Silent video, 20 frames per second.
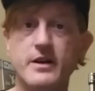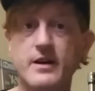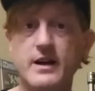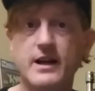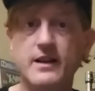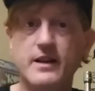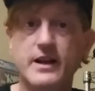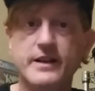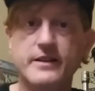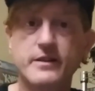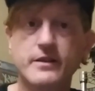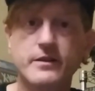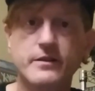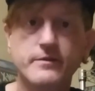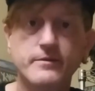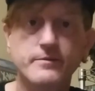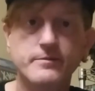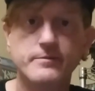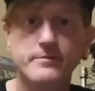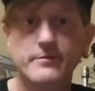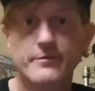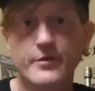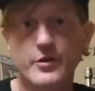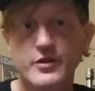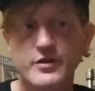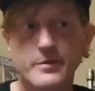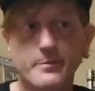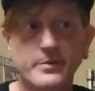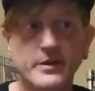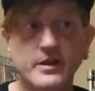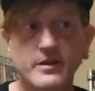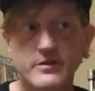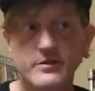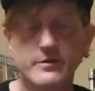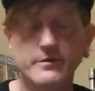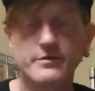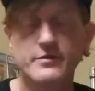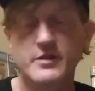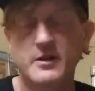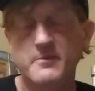I liked it. First appearance
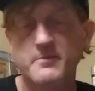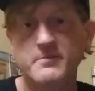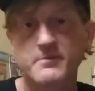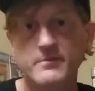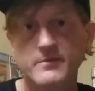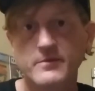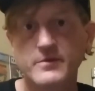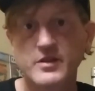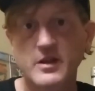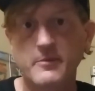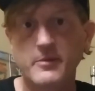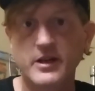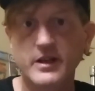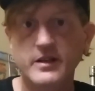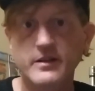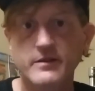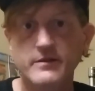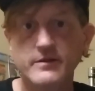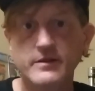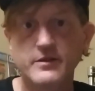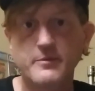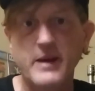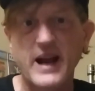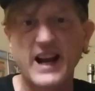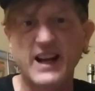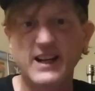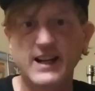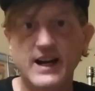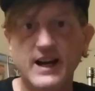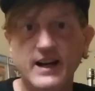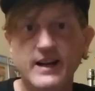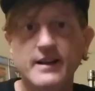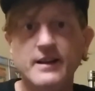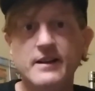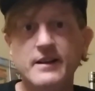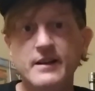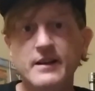of some somebody bad guy.